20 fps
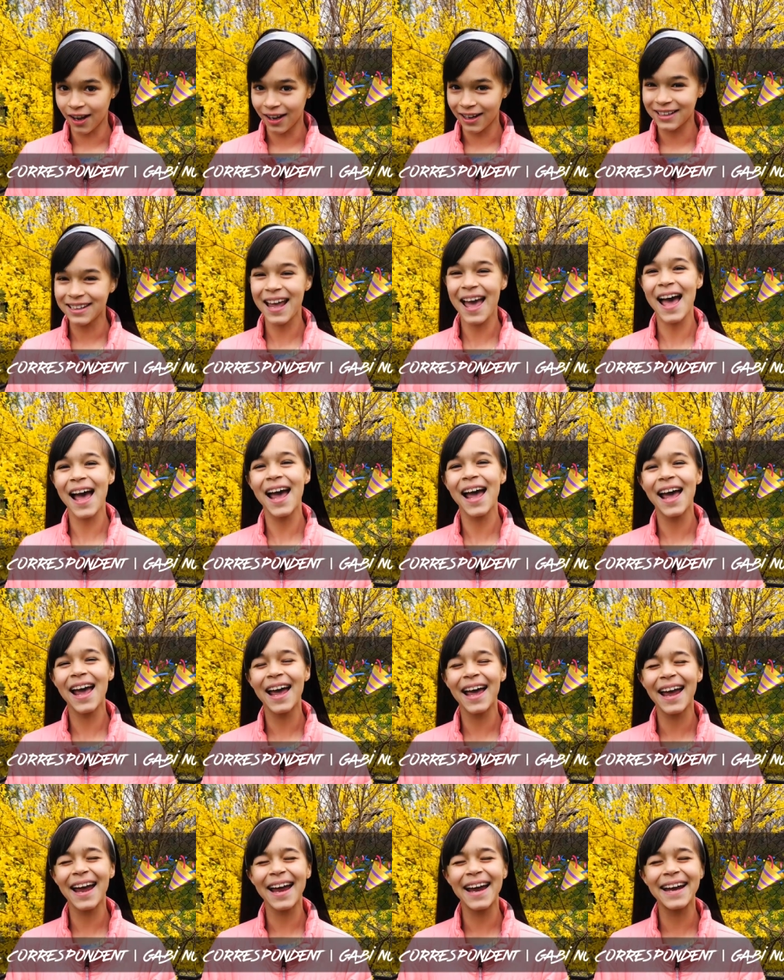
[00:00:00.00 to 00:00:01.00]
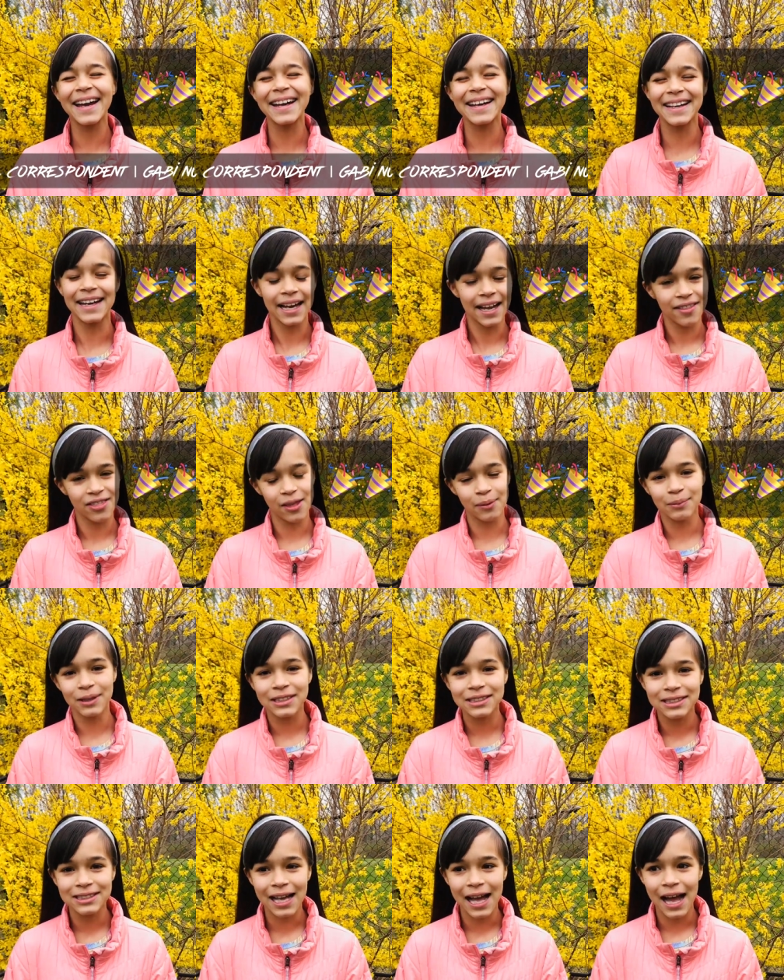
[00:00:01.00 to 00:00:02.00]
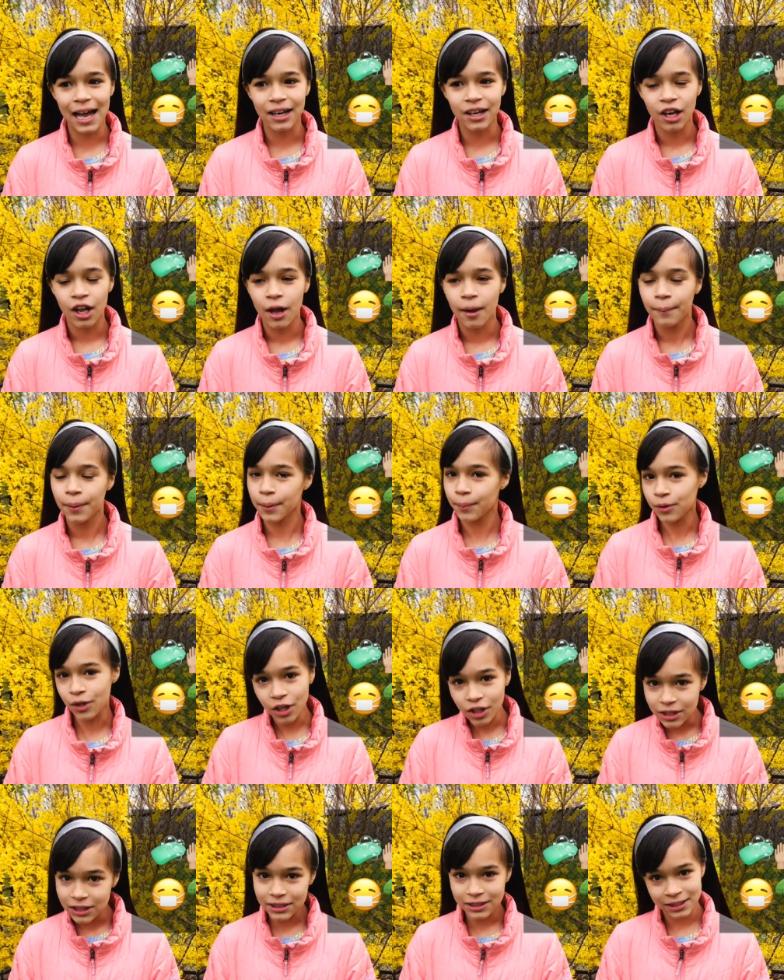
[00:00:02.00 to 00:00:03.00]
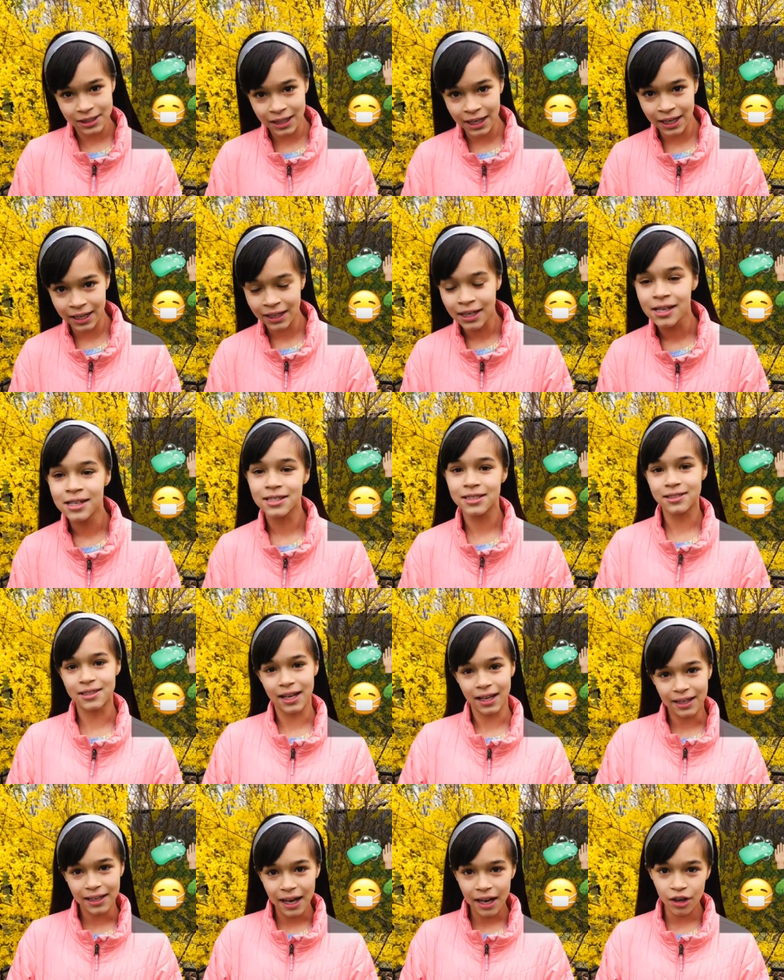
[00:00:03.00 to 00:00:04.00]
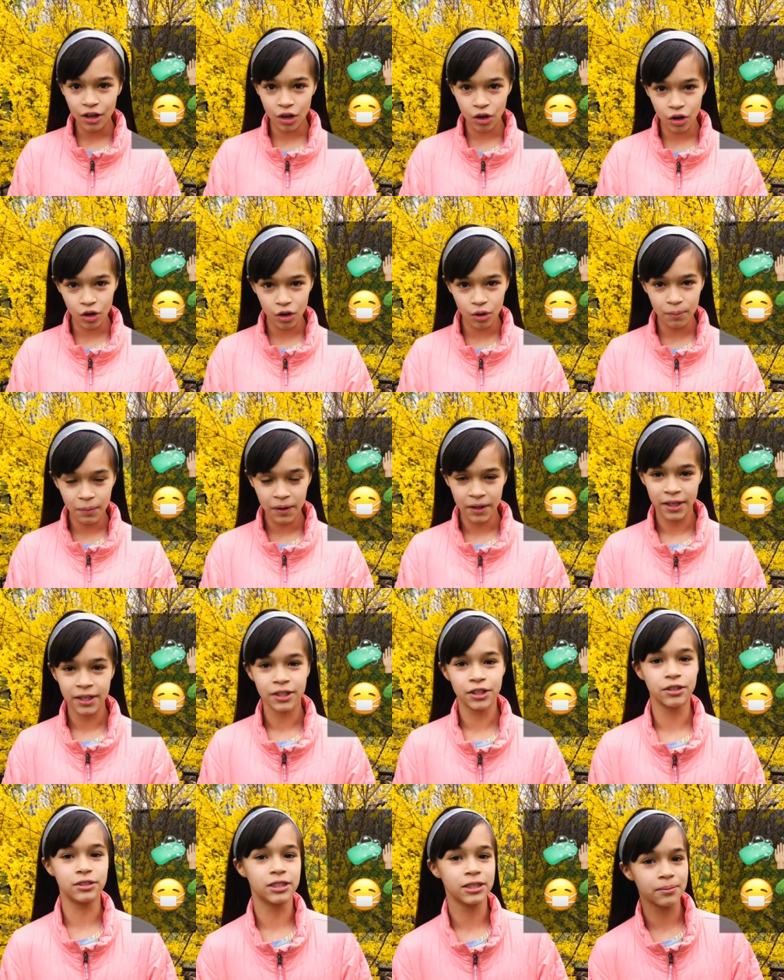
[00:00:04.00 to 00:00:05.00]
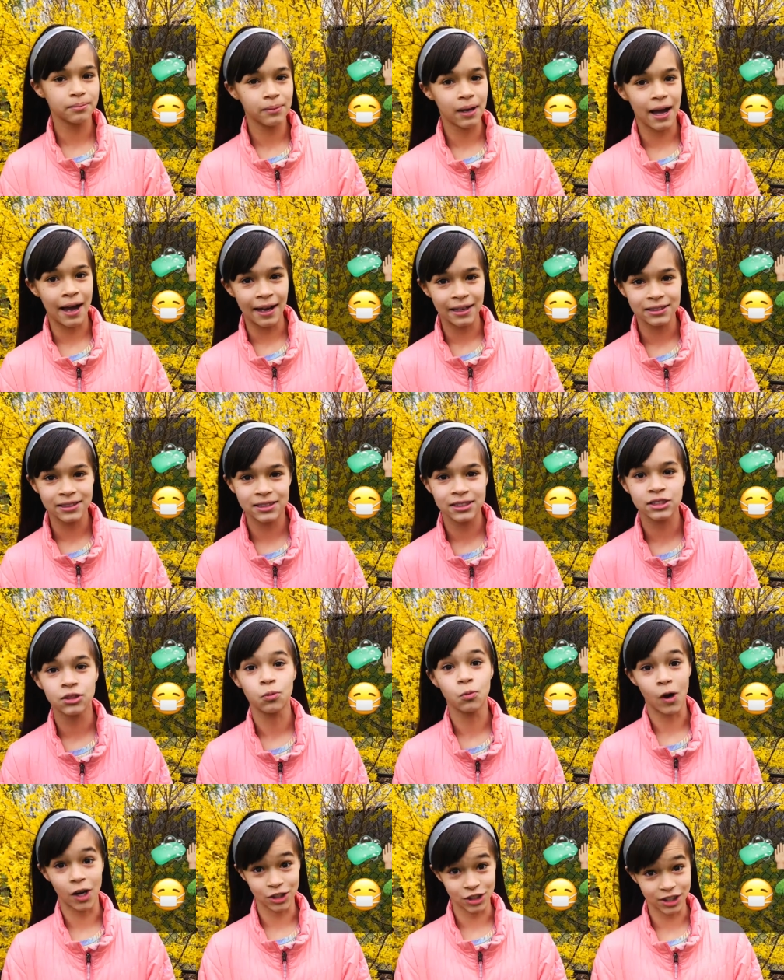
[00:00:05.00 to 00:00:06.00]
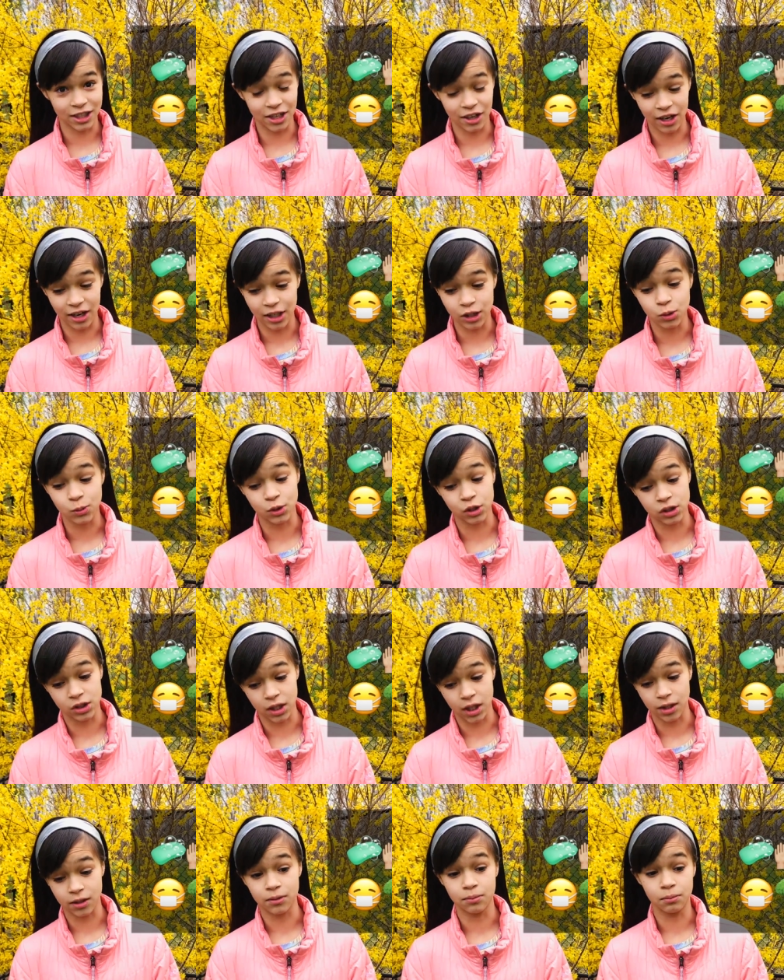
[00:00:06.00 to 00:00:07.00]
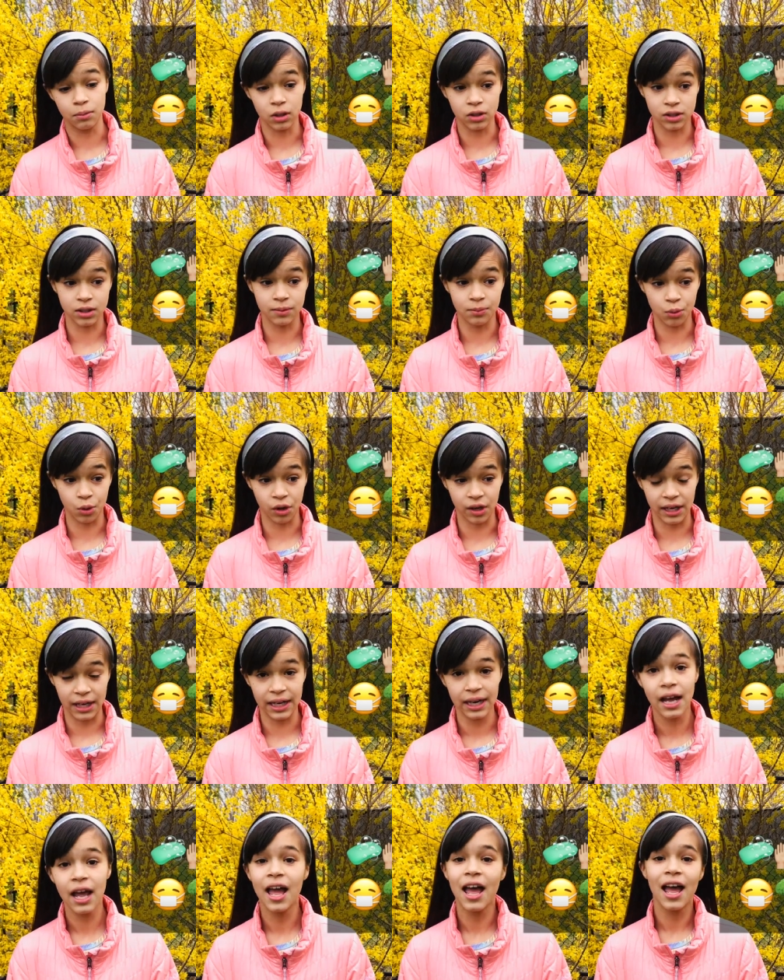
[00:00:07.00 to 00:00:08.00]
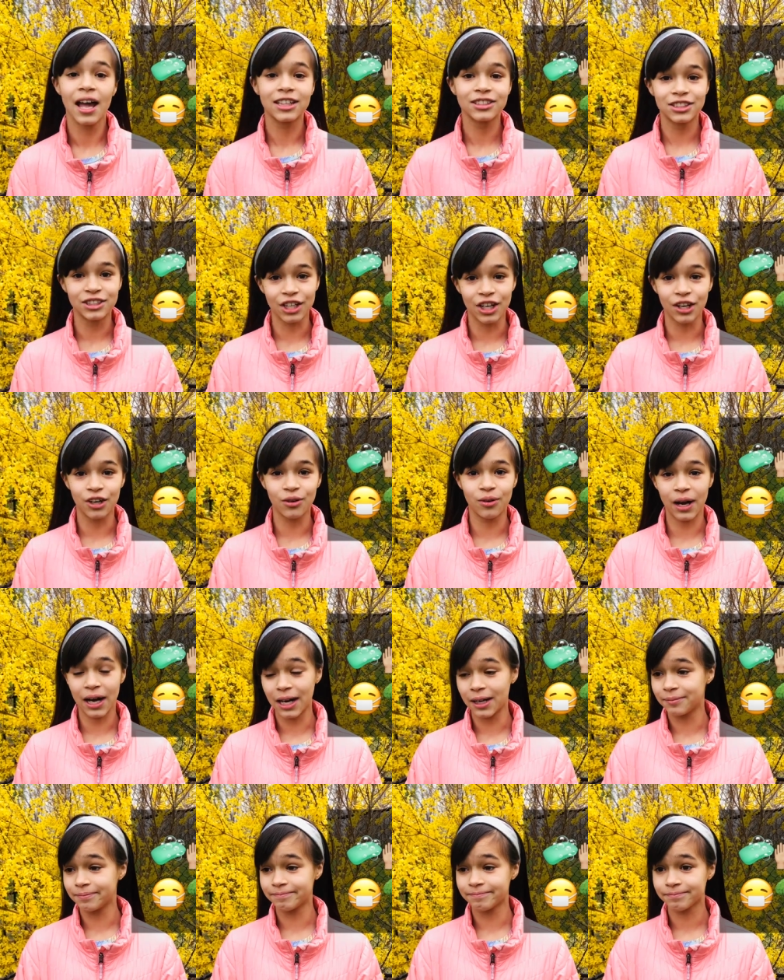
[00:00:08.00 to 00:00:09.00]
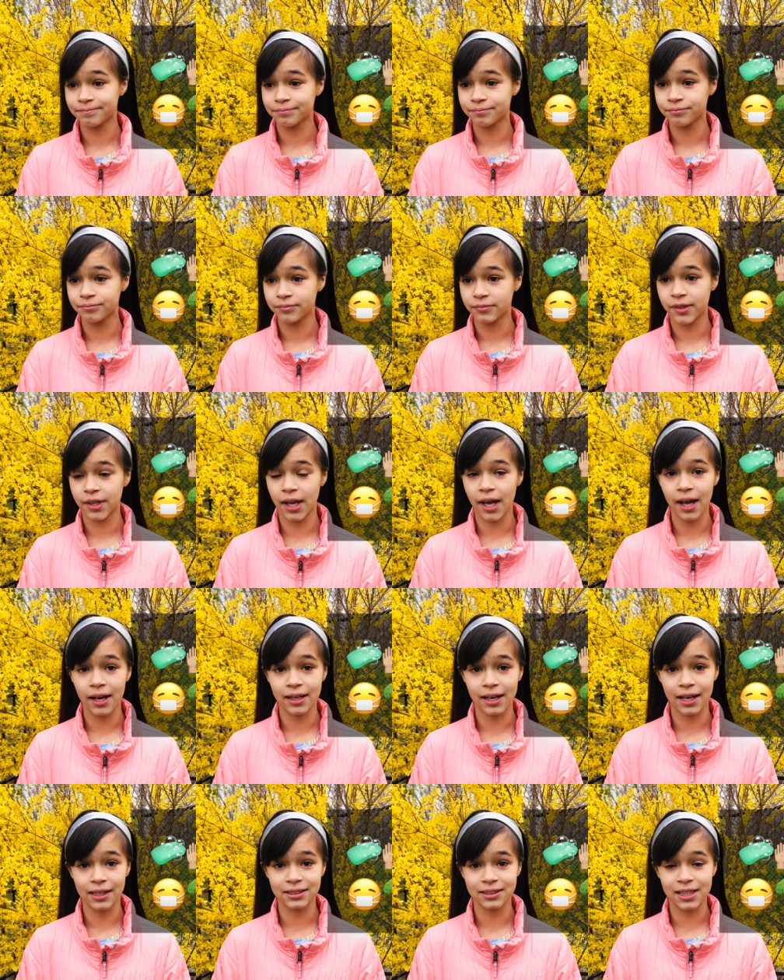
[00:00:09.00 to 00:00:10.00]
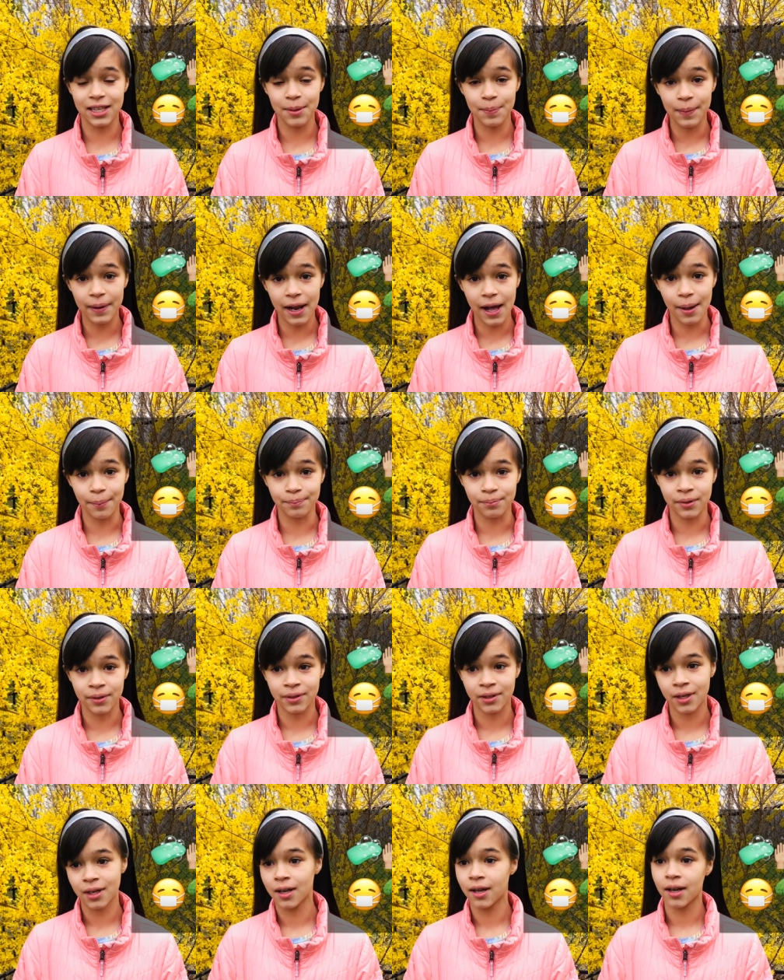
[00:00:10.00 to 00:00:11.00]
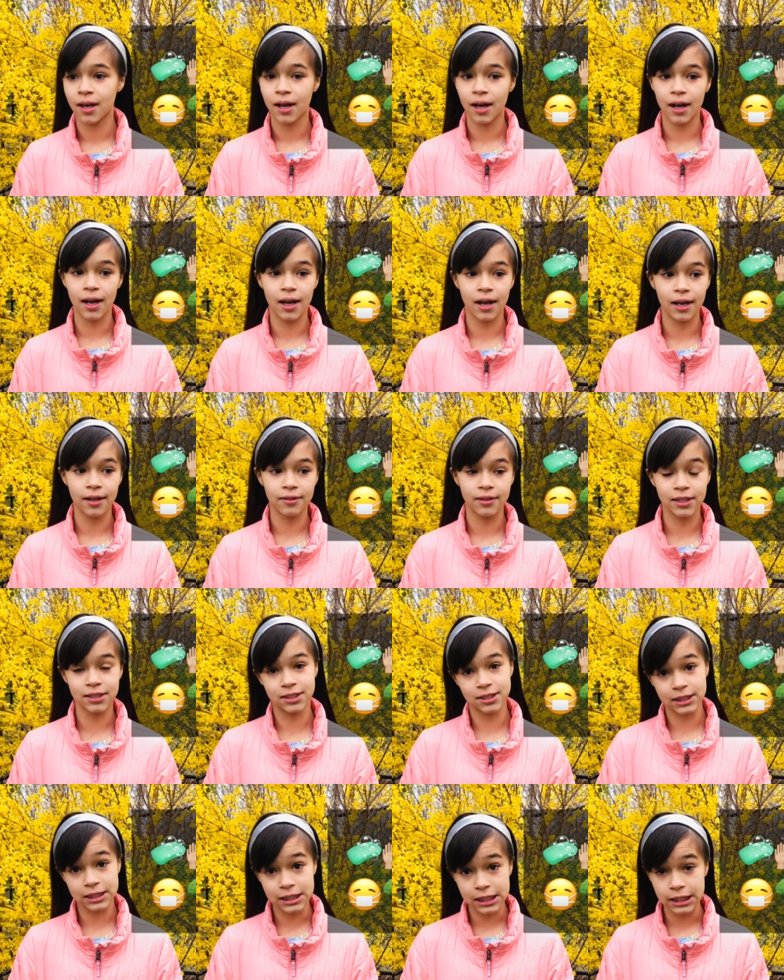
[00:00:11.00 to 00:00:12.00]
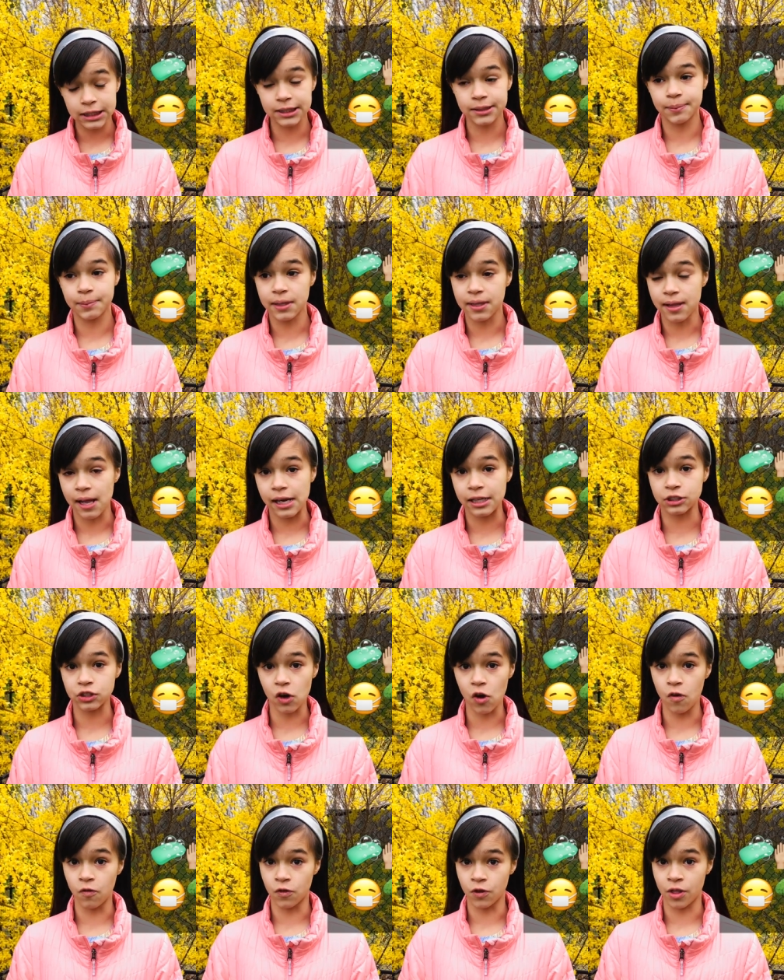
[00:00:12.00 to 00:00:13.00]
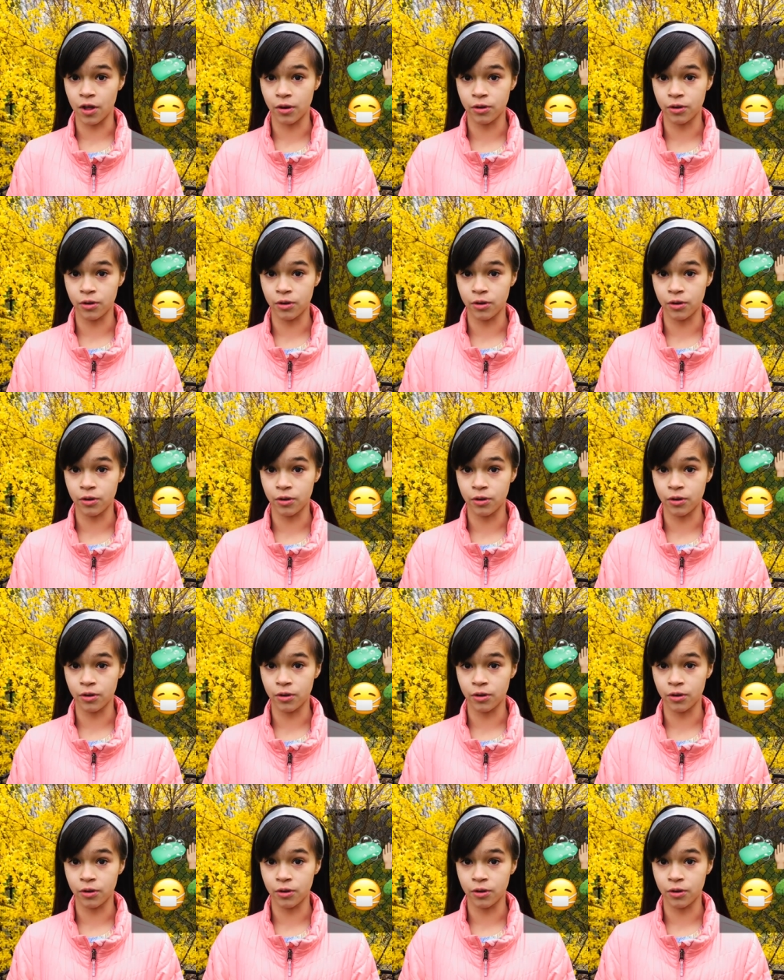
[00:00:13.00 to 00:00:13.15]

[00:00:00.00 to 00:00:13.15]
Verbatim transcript: Yay! That means that people are listening, staying at home, using masks, washing their hands, which is like most important. So, um, yeah, guys, keep it up. Uh, this doesn't mean that it's over though.